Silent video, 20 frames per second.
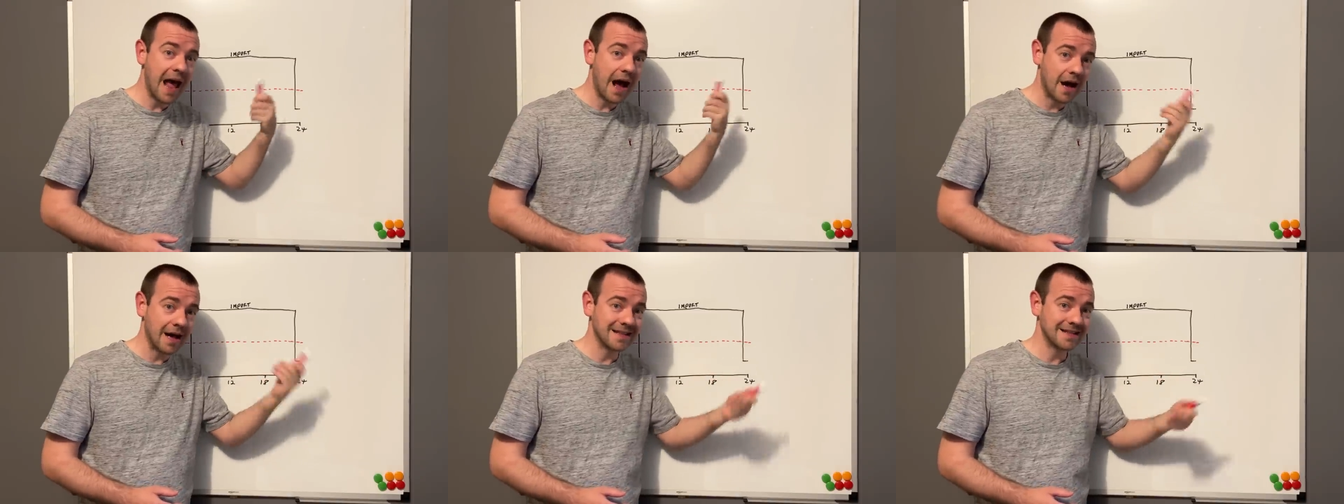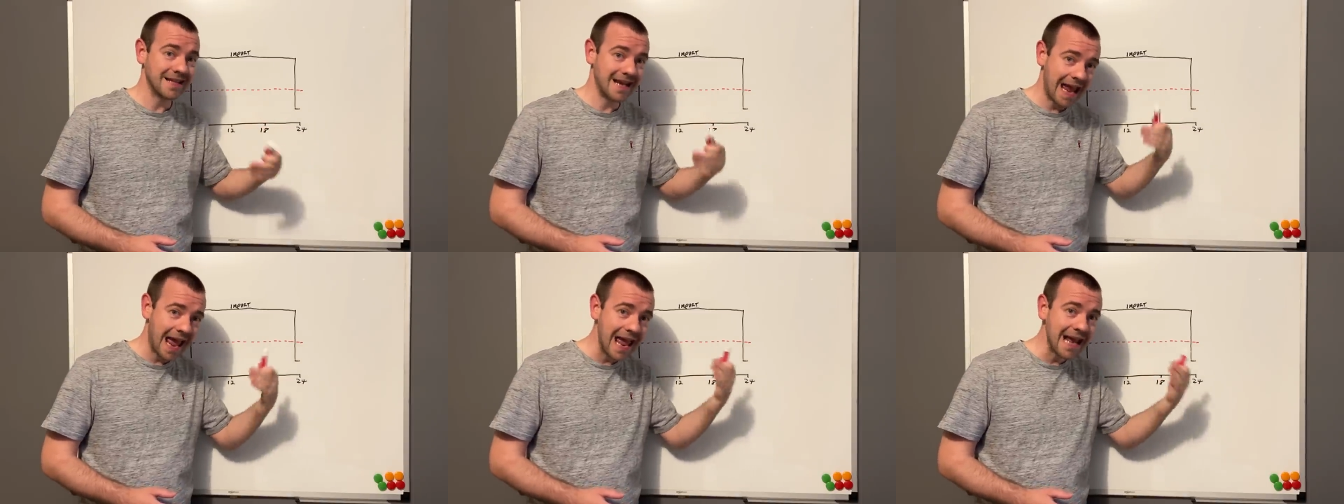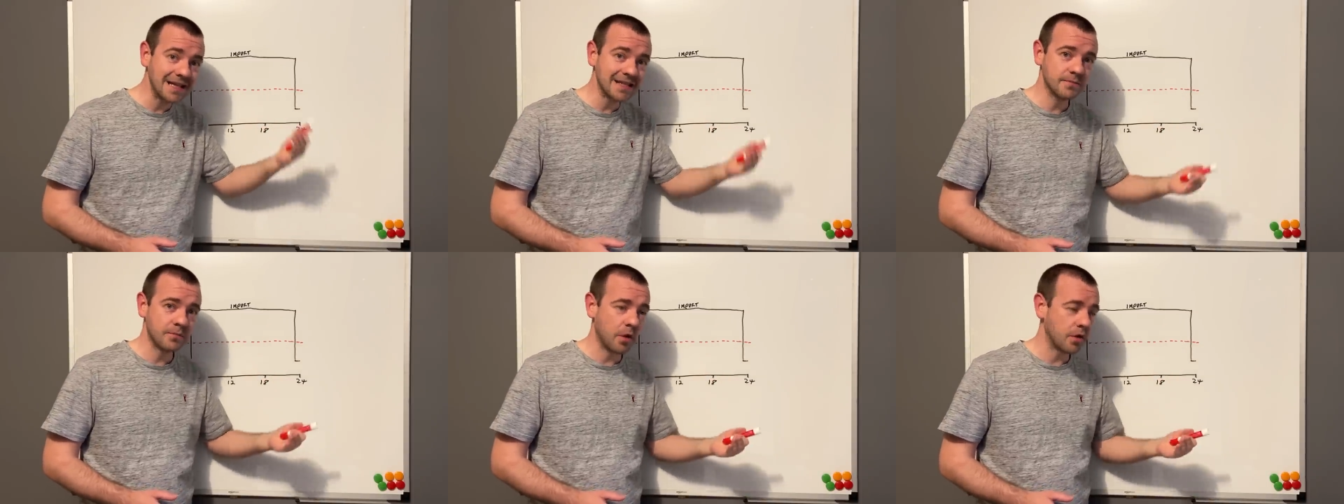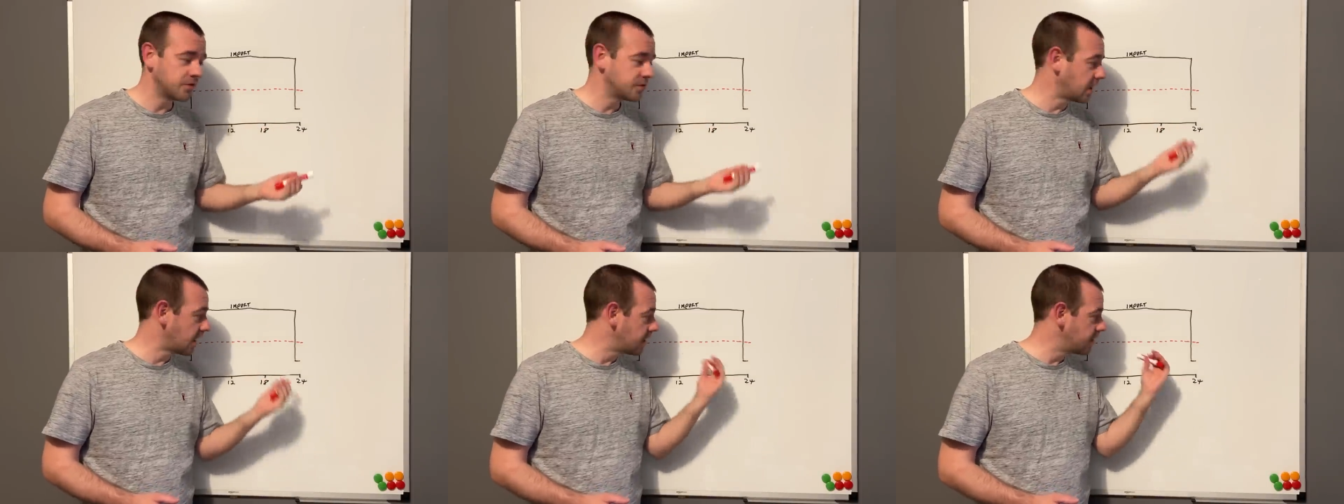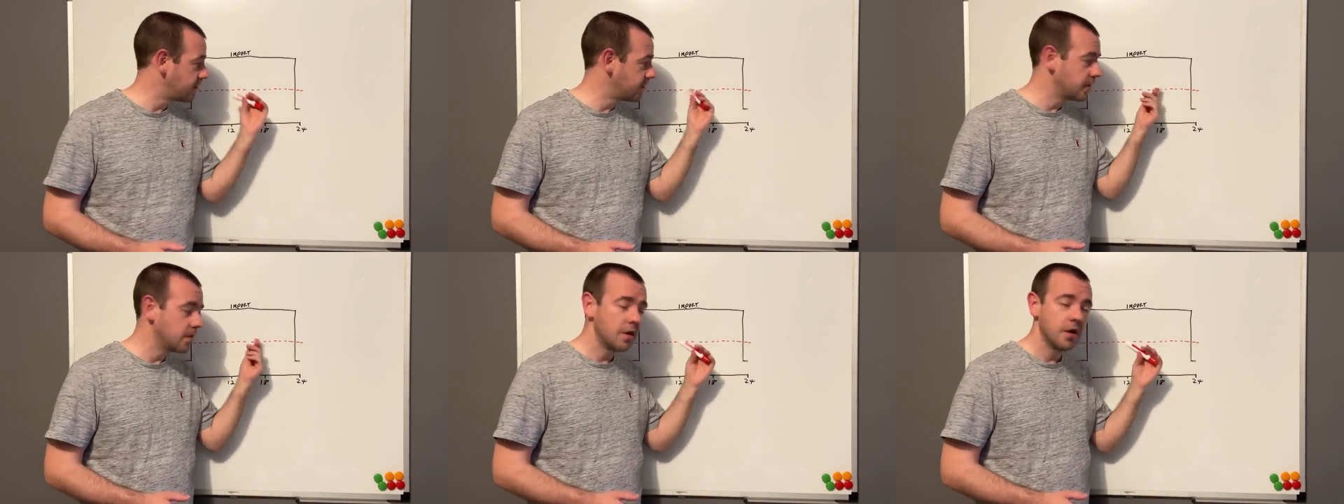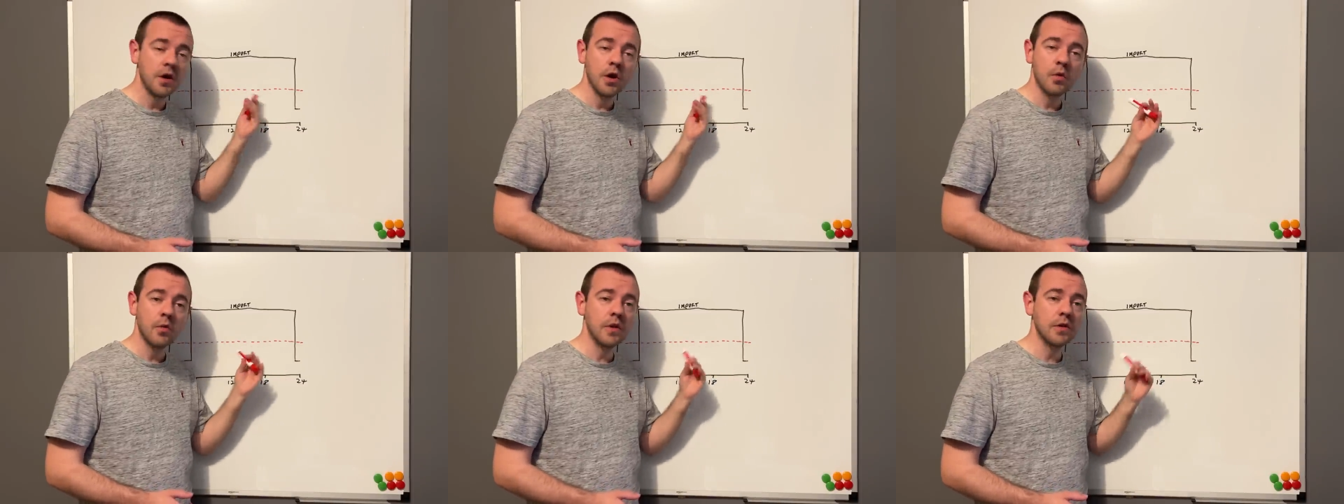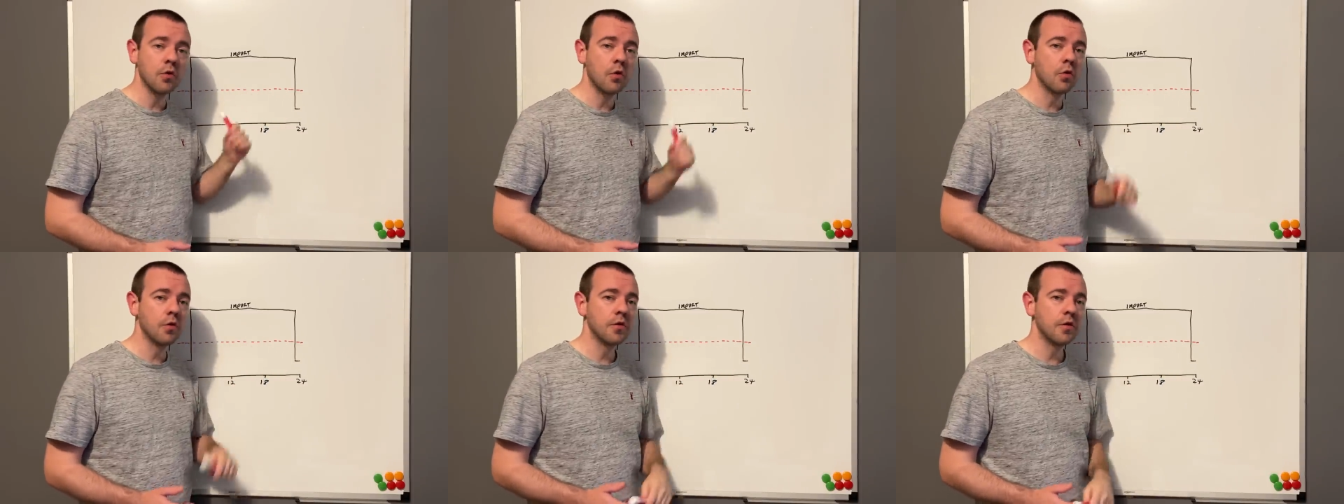as an export tariff
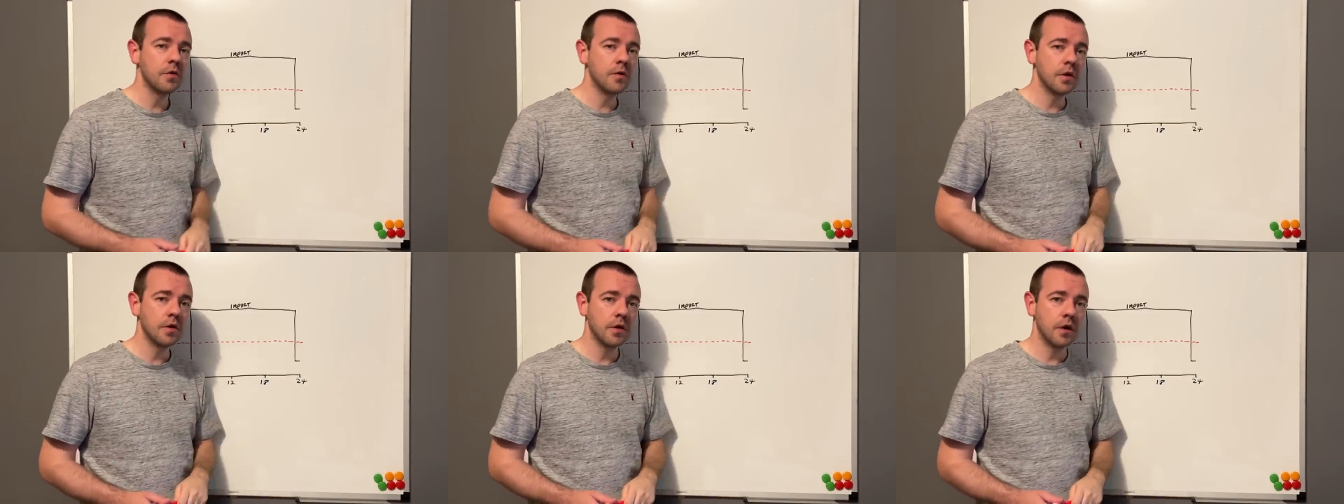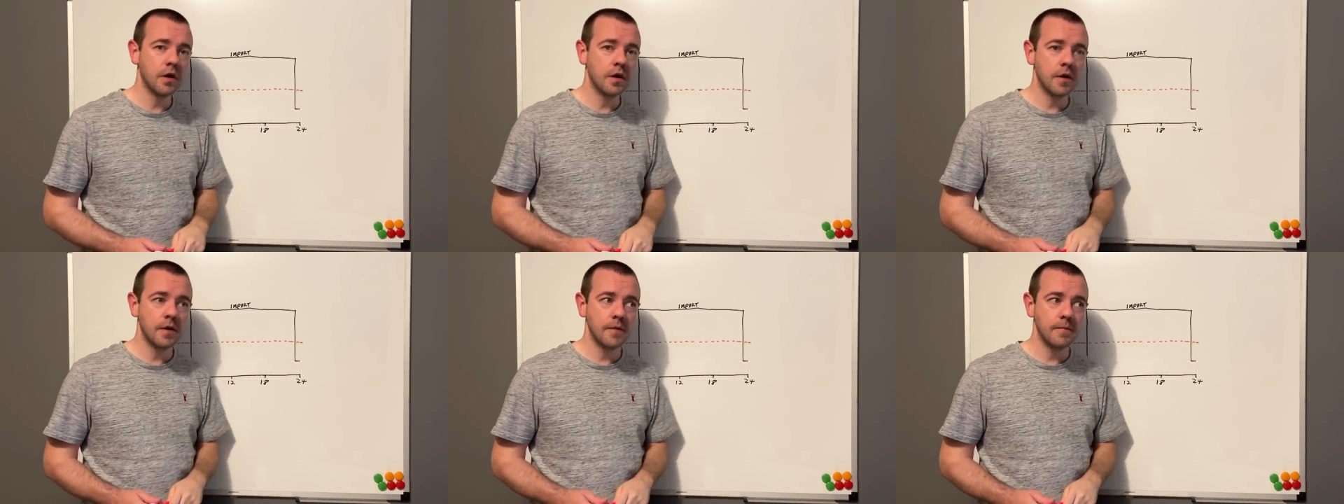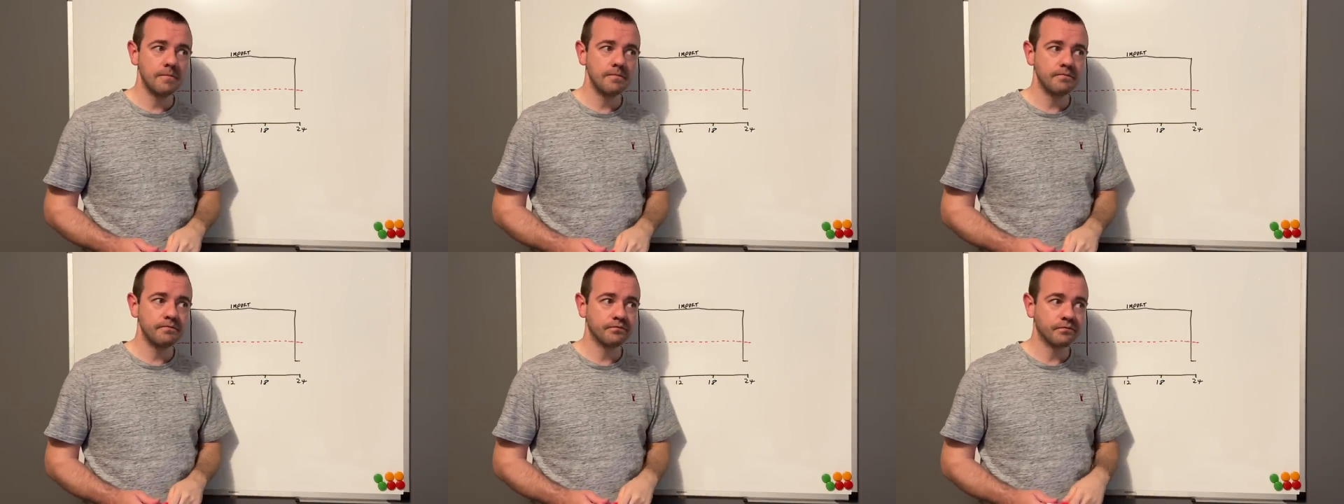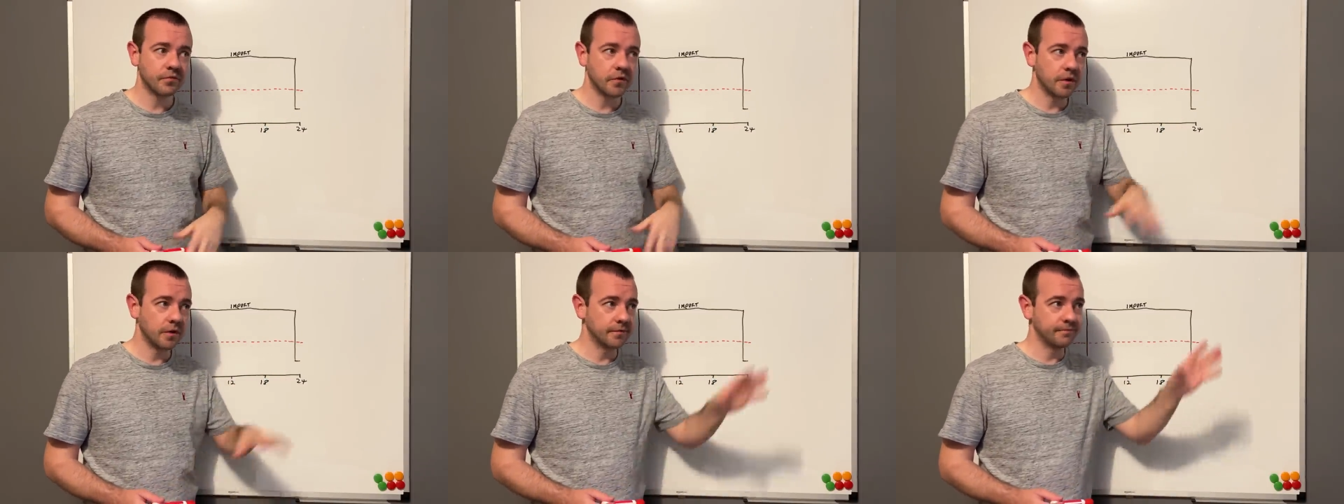with other um,